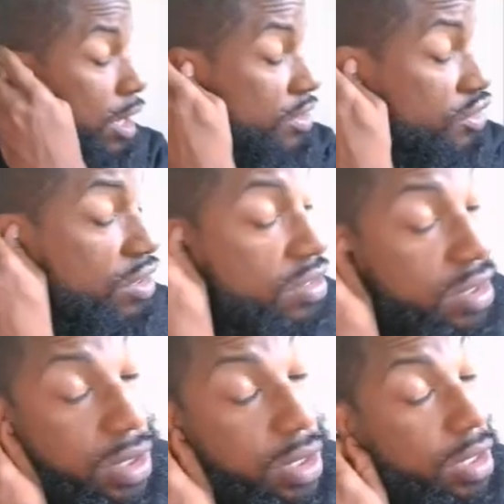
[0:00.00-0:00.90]
just
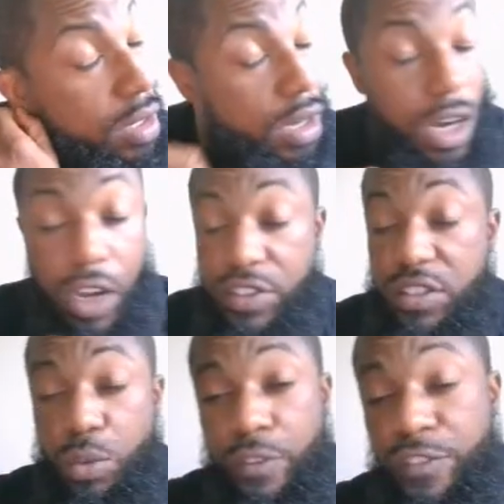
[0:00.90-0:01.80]
to
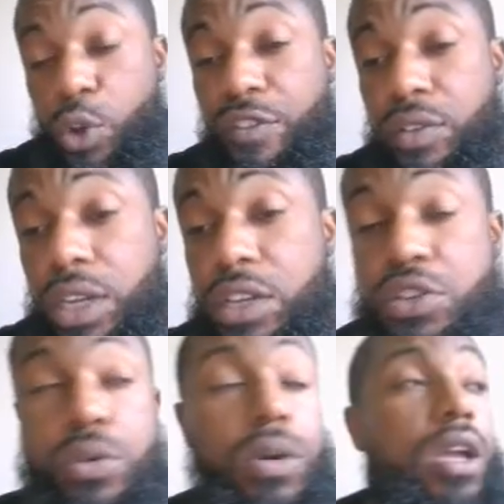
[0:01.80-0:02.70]
review if you need to.